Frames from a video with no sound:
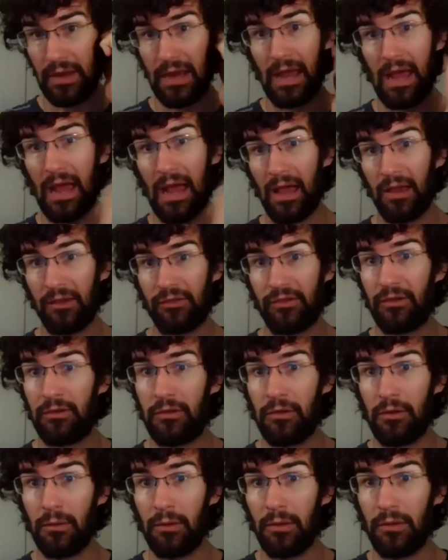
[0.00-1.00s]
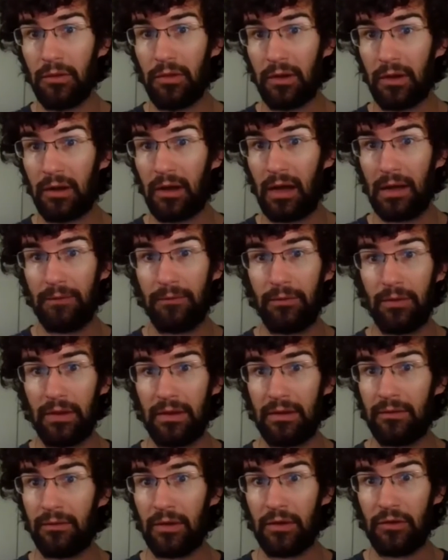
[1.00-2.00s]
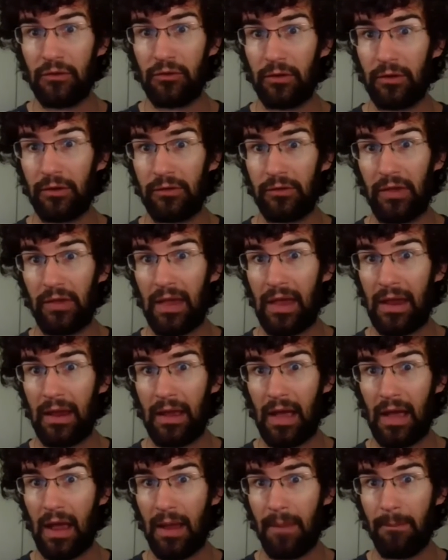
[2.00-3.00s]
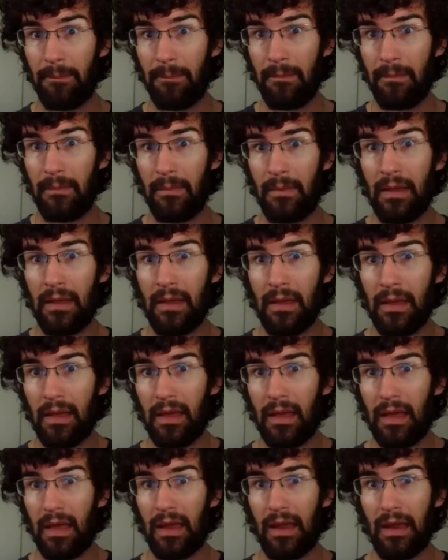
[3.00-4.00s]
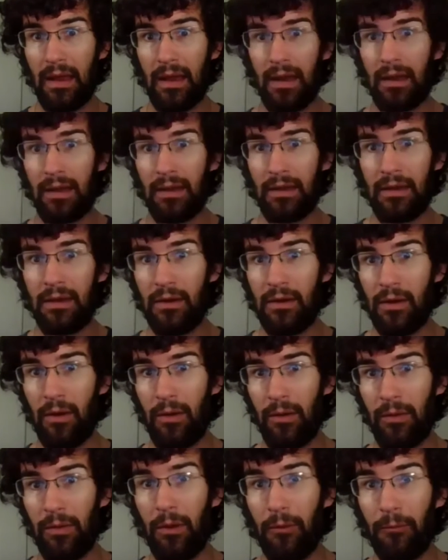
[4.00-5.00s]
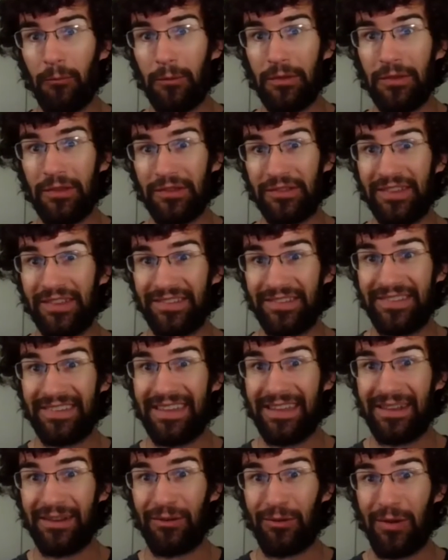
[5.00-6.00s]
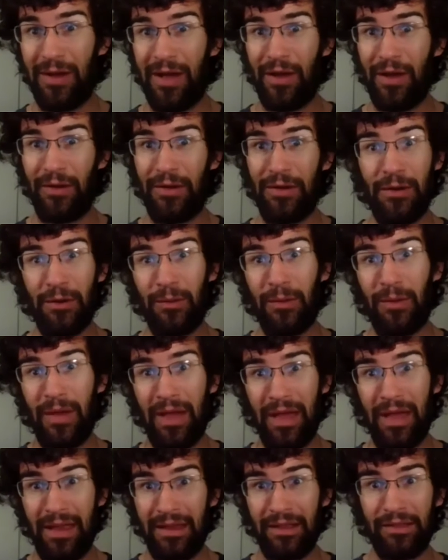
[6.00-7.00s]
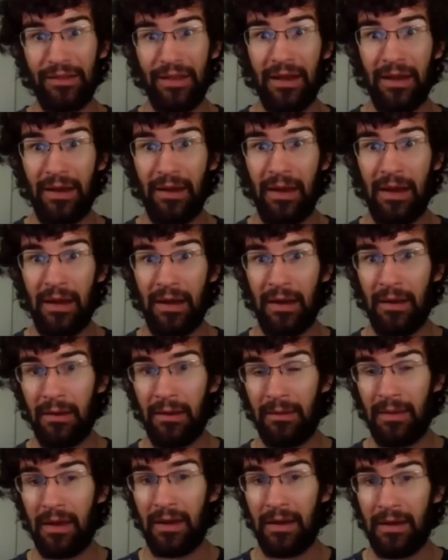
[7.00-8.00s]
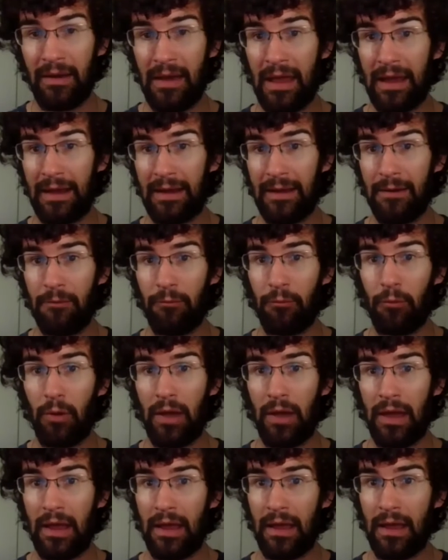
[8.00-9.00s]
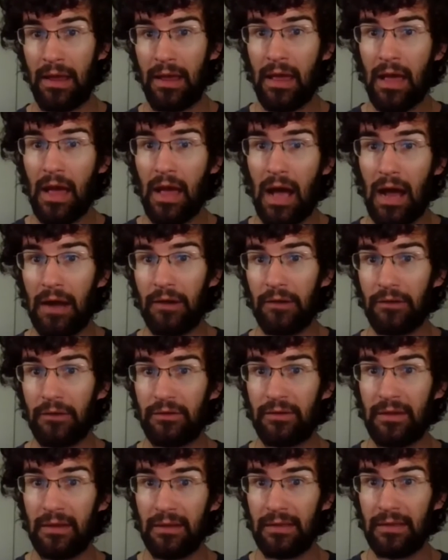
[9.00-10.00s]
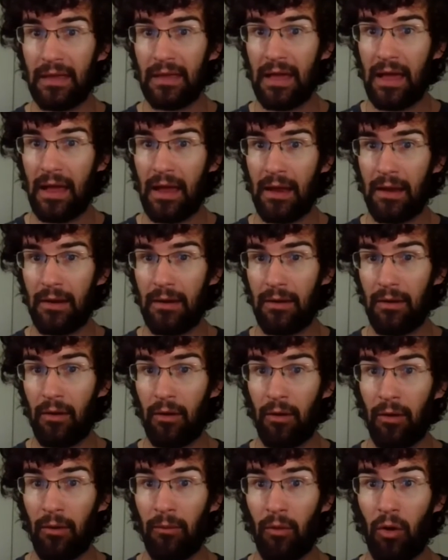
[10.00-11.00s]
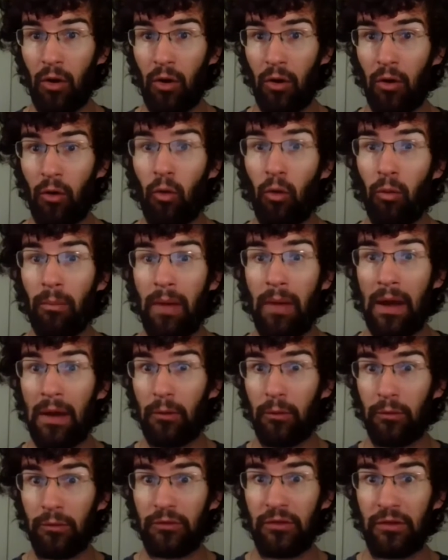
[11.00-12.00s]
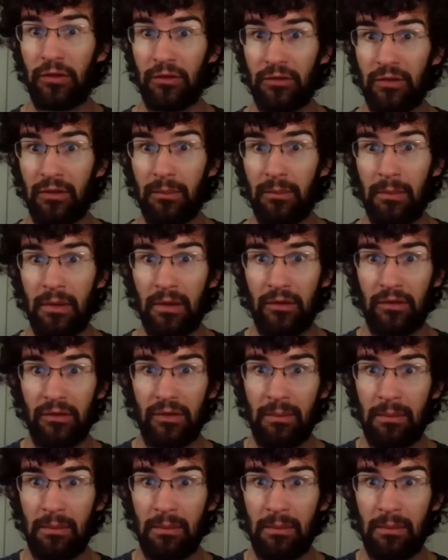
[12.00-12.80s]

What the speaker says: it has to do with the conflict of interest. Like and you know, hopefully this doesn't get around, you know, like in a negative way. I just think that our whole medical system is, I